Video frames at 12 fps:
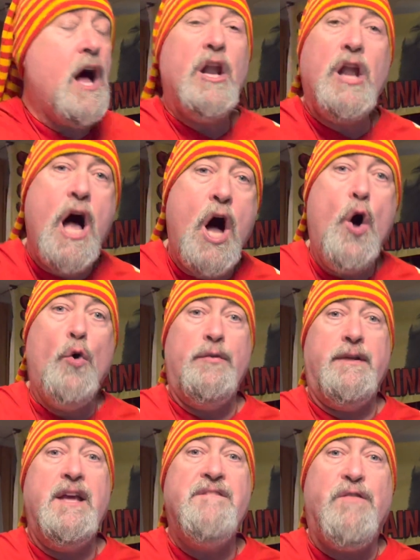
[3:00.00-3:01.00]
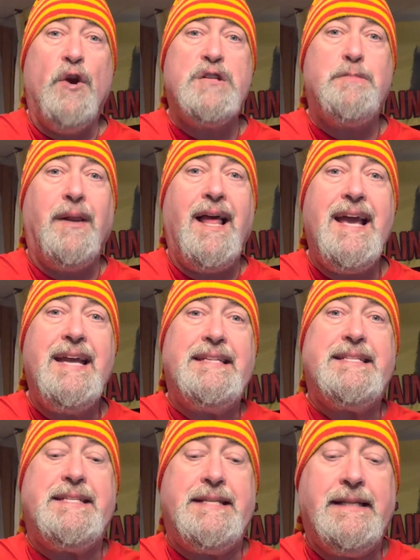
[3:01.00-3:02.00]
Alone in first
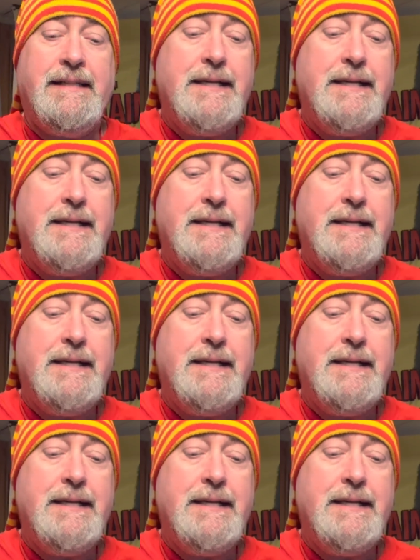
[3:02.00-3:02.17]
place